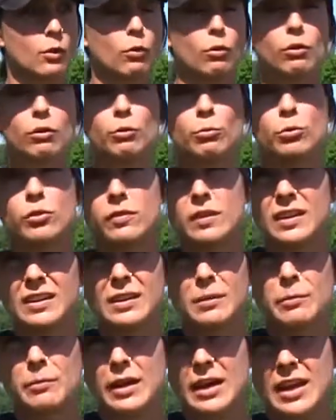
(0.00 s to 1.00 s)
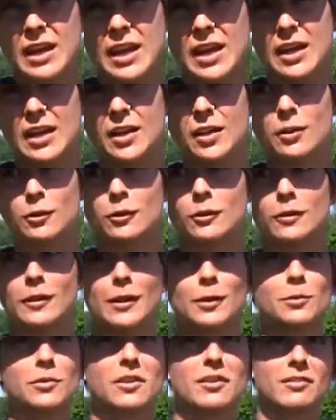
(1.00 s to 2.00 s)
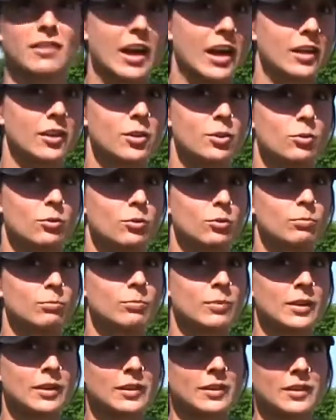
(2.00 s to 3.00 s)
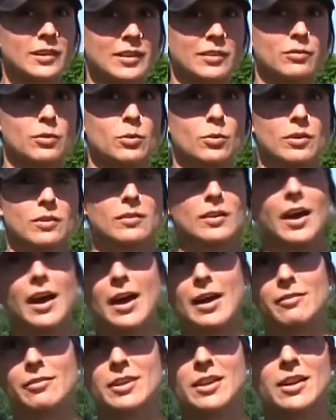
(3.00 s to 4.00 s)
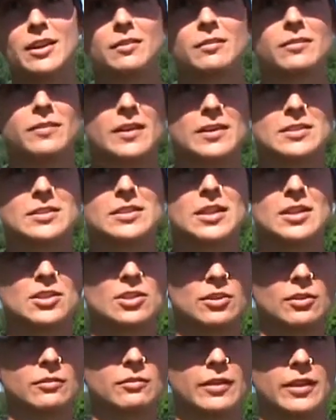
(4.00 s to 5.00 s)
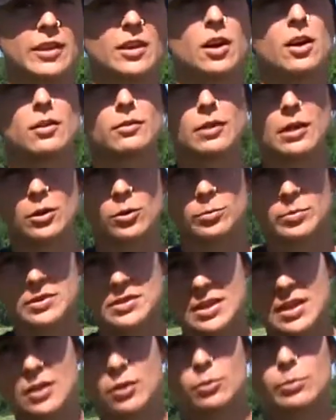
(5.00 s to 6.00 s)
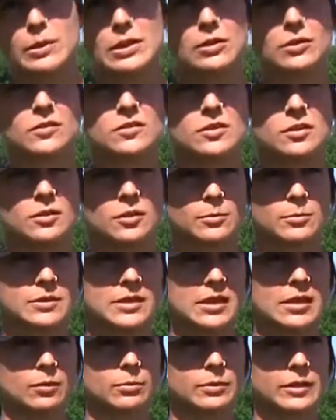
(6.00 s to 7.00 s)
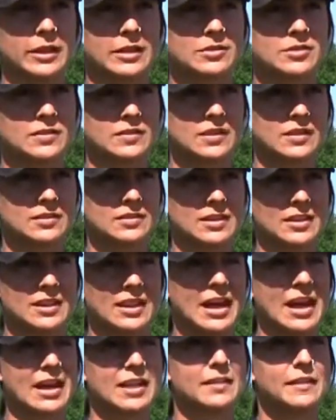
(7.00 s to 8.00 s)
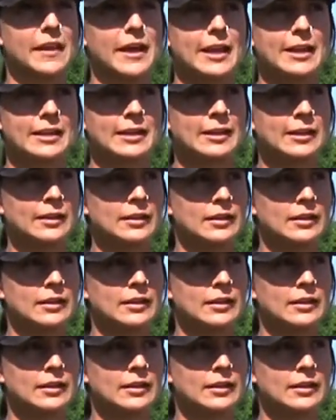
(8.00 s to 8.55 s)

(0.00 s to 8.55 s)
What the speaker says: or removing them by hand or like with a vacuum if you have an infestation of like Colorado potato beetles on your potato plants and things like that. And then